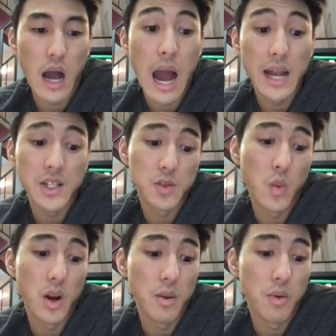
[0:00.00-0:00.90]
i just
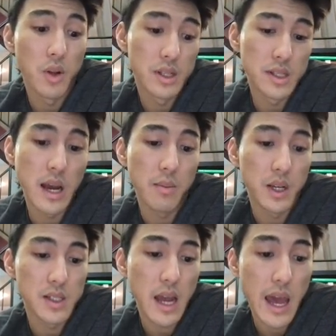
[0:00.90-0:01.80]
wanted to point this out
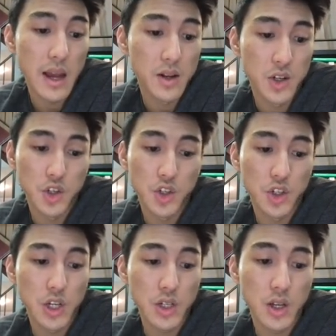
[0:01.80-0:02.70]
because i had a
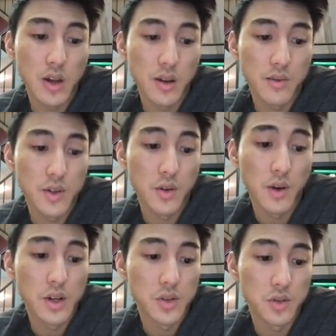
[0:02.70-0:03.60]
shit ton of
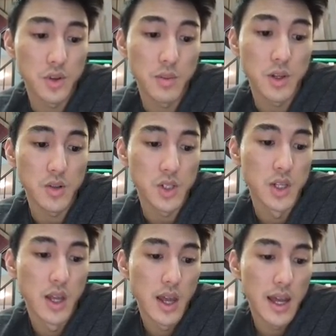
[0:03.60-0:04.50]
torrential tributes
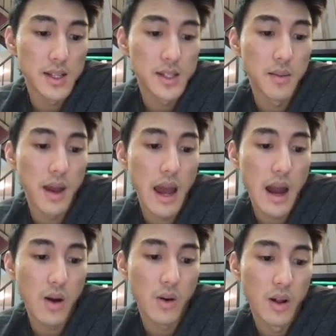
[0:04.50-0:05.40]
and
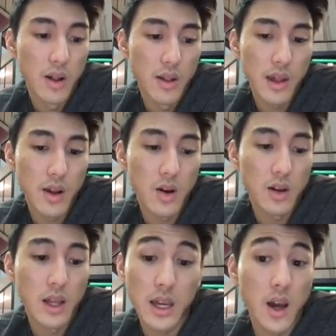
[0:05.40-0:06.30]
somehow they are
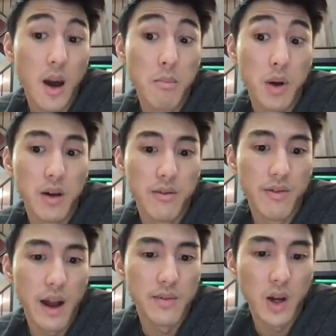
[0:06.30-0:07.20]
like above
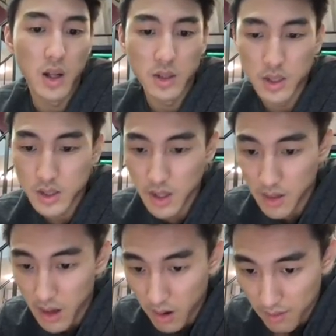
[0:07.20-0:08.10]
$5
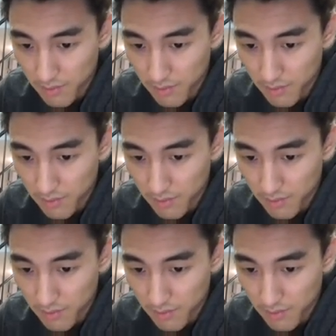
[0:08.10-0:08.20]
they are